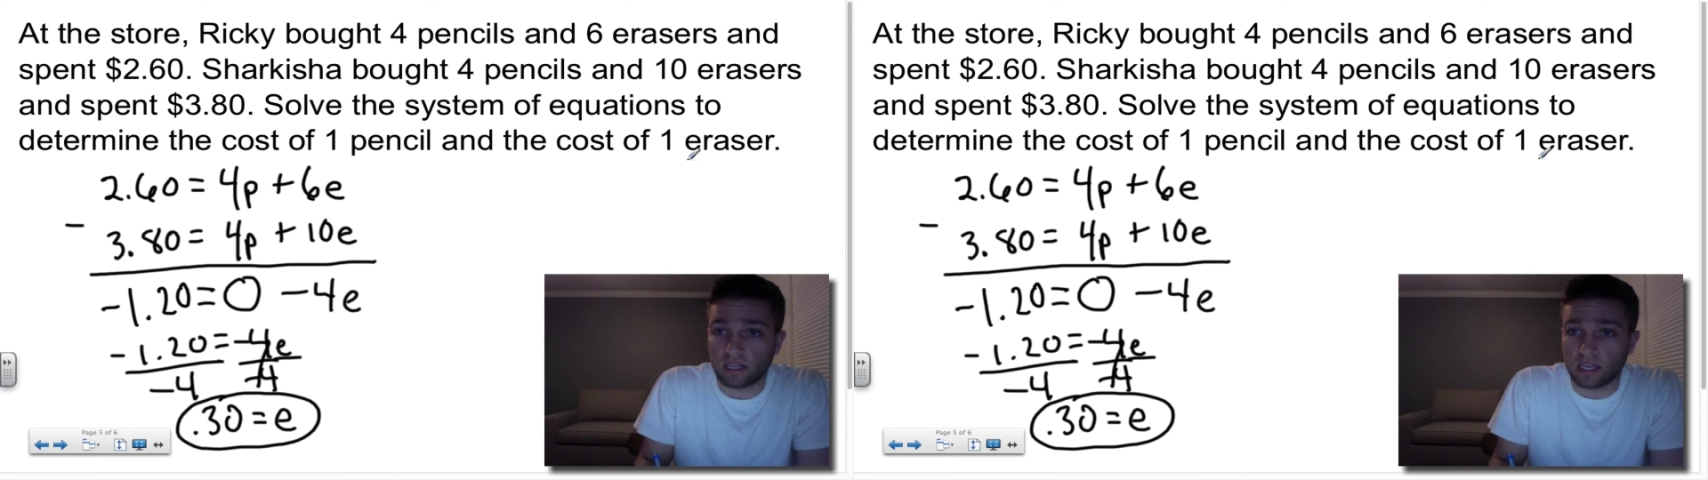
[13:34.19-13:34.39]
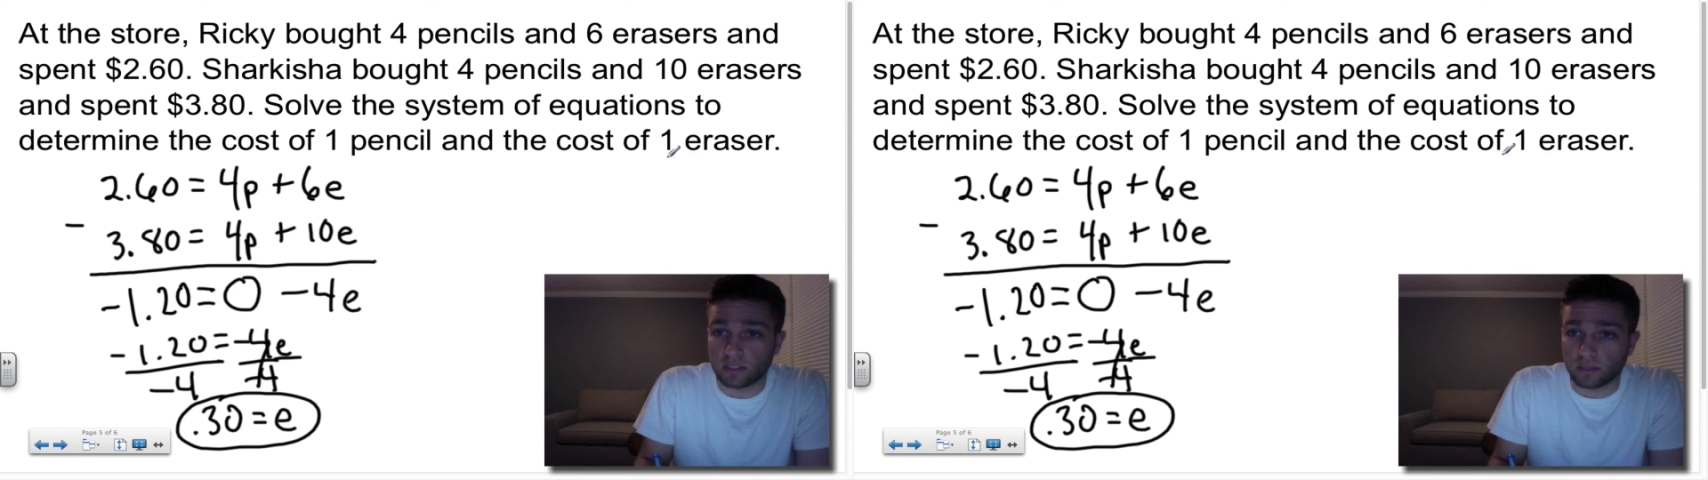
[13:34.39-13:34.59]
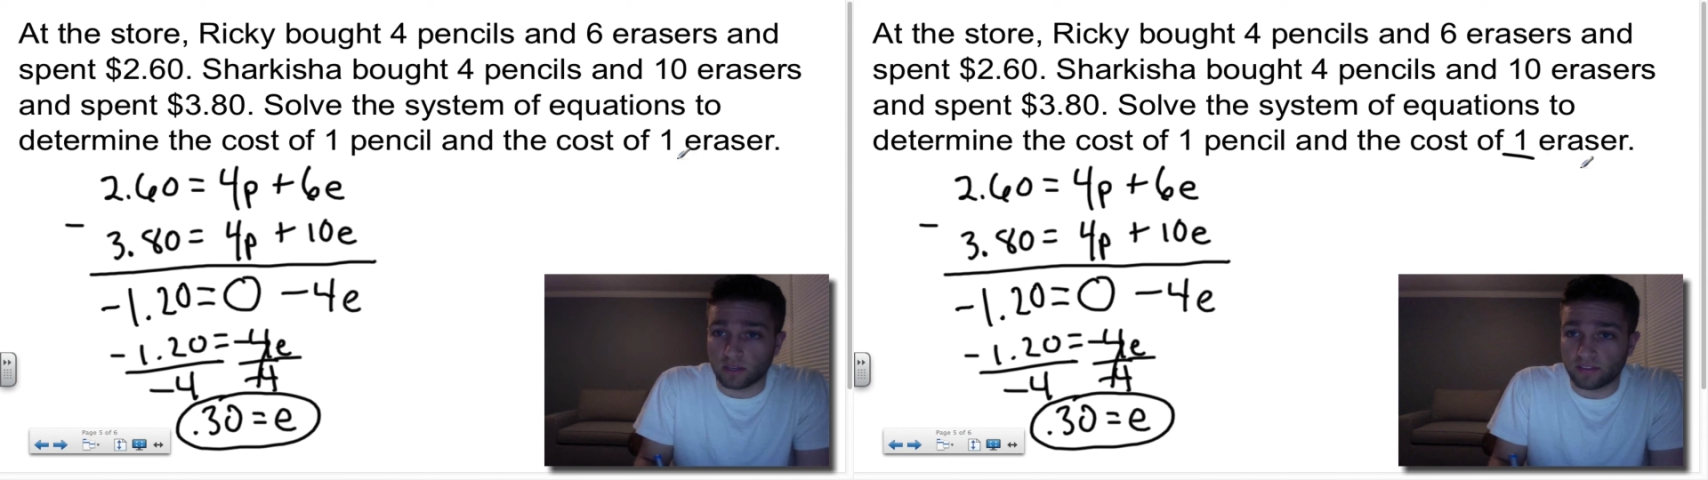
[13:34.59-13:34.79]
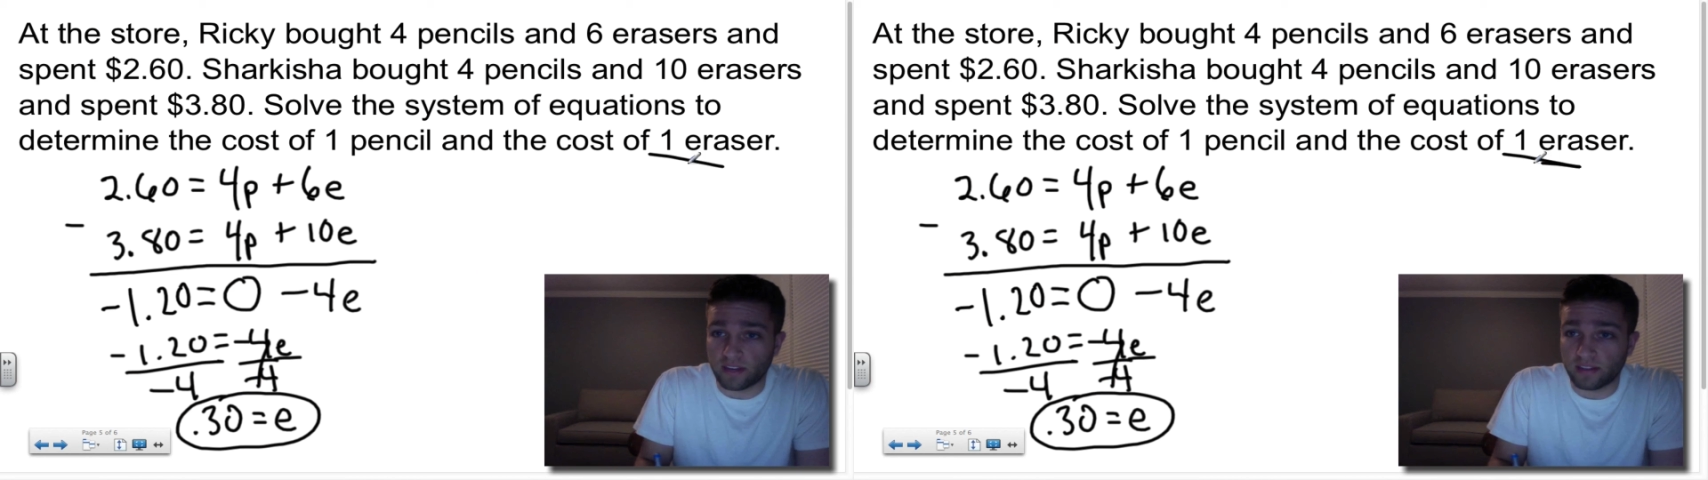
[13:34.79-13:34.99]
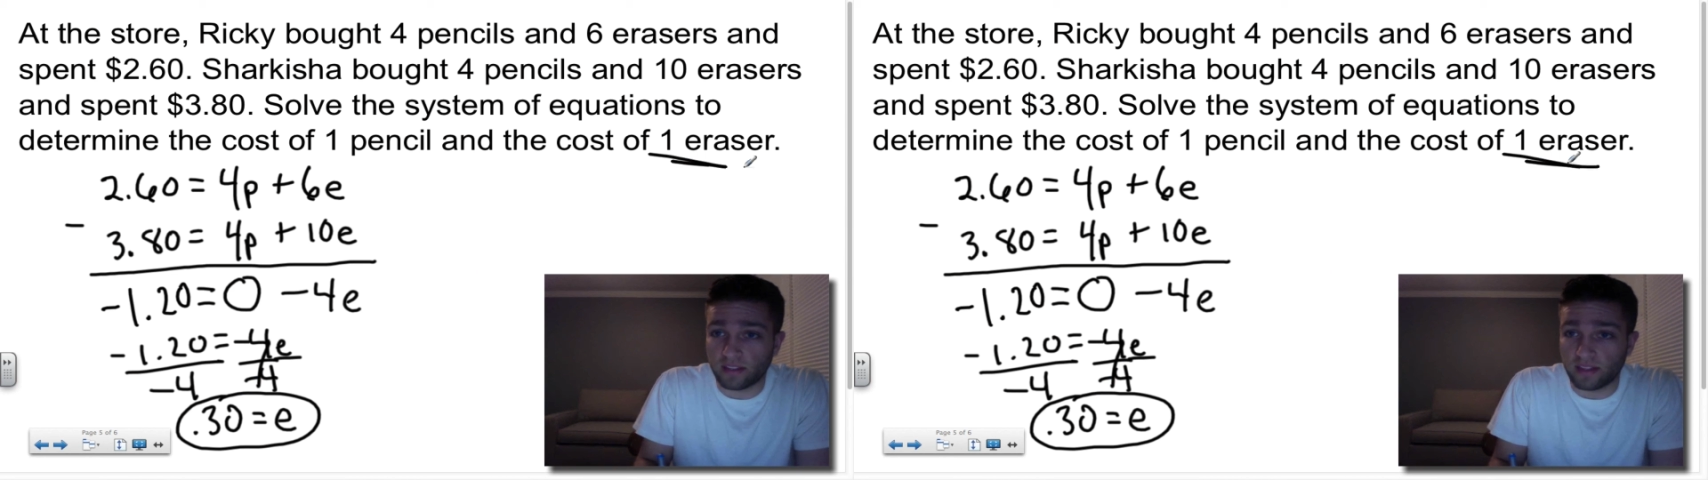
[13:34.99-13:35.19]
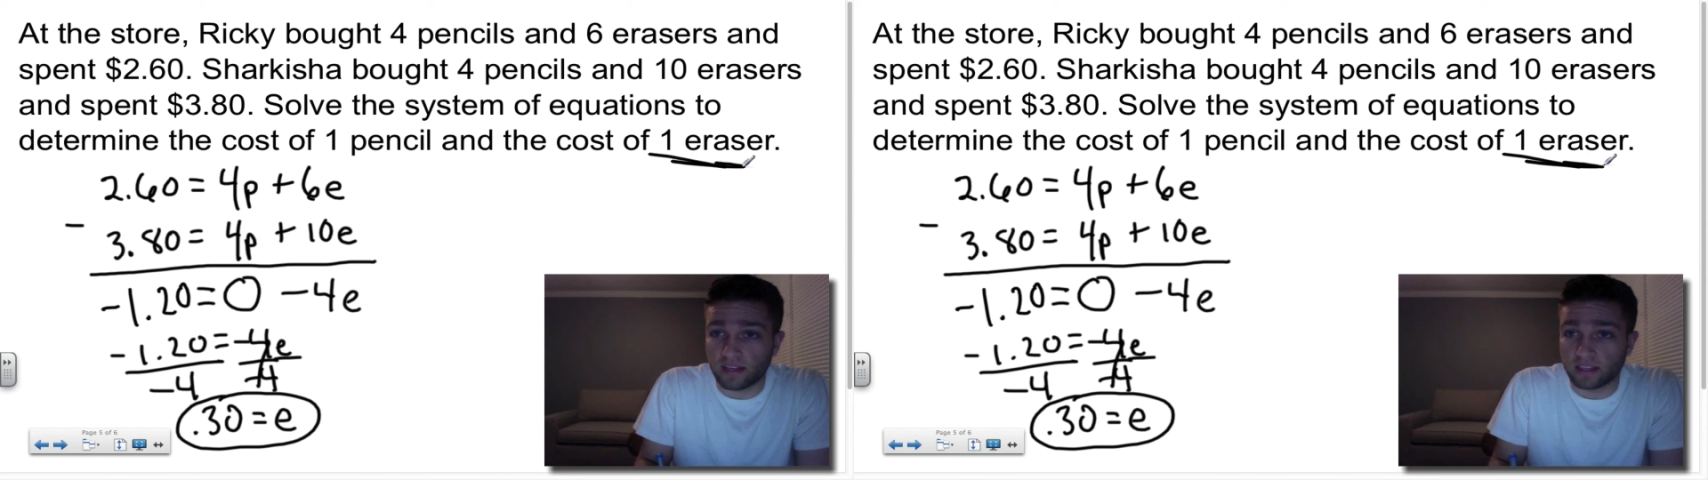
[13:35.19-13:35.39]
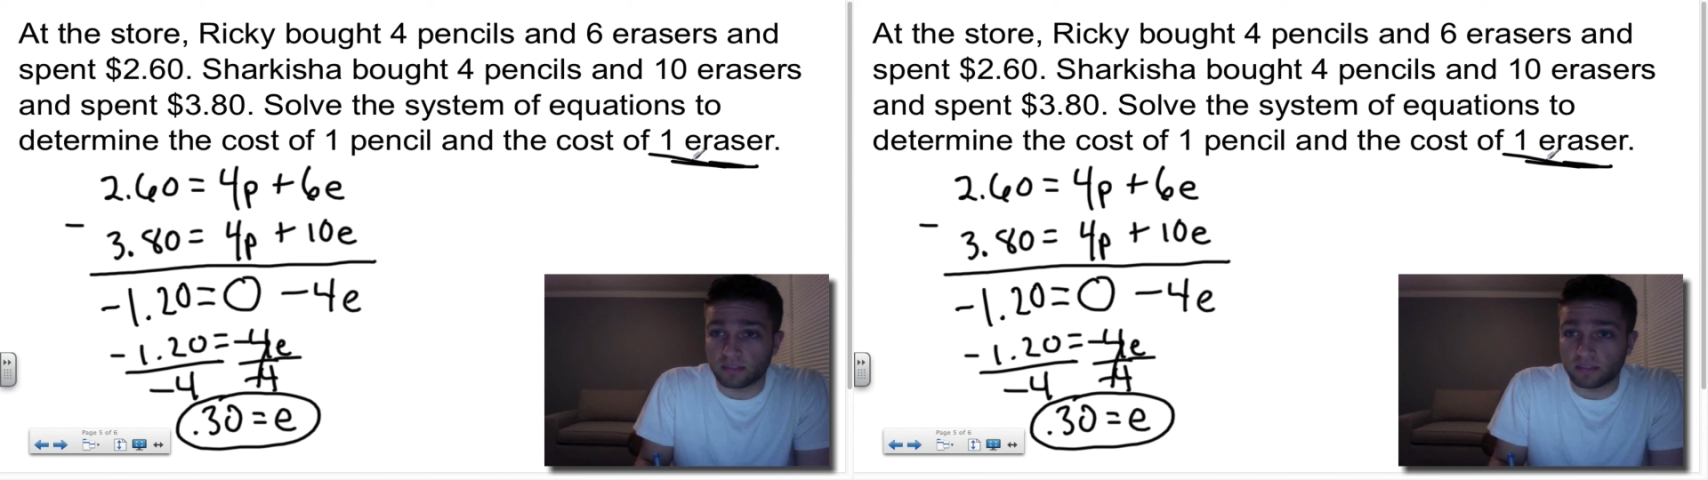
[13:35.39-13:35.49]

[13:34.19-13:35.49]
So I found this,